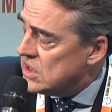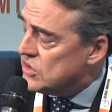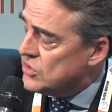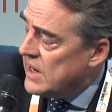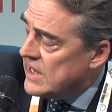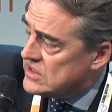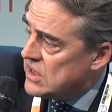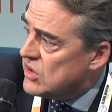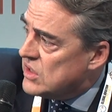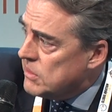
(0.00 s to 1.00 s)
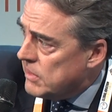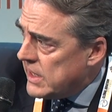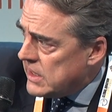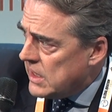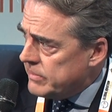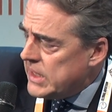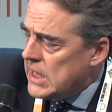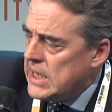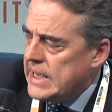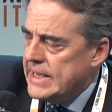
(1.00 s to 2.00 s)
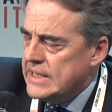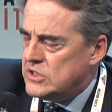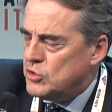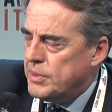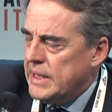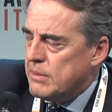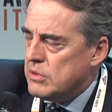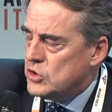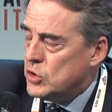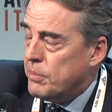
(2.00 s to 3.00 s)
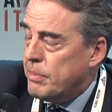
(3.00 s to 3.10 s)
and to answer the demand is to be able to